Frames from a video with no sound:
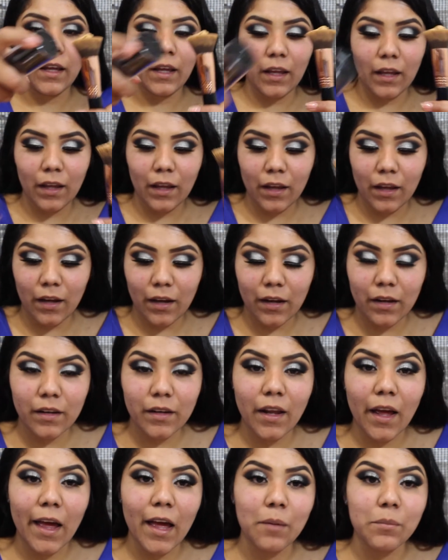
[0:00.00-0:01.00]

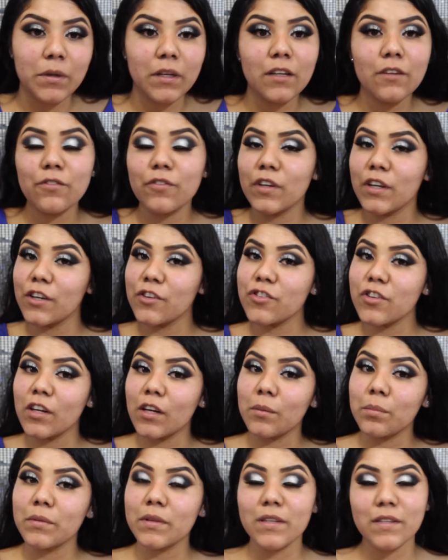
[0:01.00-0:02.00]
and I'm gonna finish
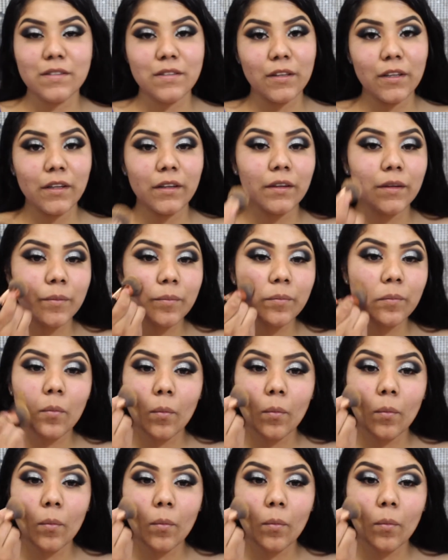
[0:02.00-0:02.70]
up this look